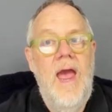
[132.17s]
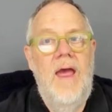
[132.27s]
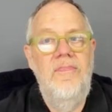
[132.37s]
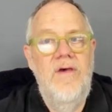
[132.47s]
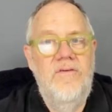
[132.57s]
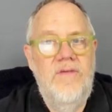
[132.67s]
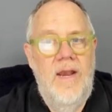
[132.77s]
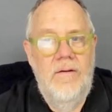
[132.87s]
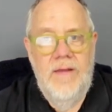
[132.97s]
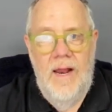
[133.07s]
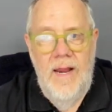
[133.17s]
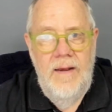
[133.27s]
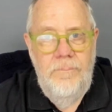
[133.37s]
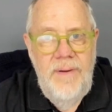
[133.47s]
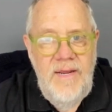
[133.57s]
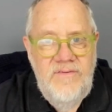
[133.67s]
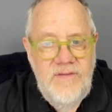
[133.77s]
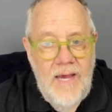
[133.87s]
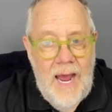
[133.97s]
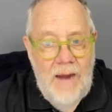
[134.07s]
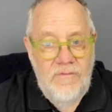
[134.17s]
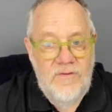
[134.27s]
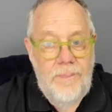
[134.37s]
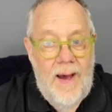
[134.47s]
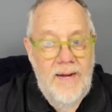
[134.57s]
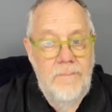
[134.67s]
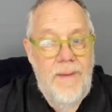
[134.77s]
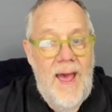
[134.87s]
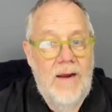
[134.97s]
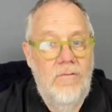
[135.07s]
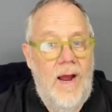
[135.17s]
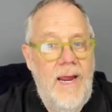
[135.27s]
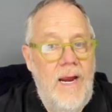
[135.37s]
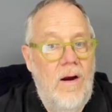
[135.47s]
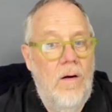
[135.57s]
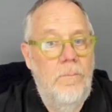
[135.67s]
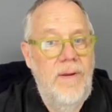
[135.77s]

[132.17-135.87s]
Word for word: And this, and it got, and BCI responded back right here.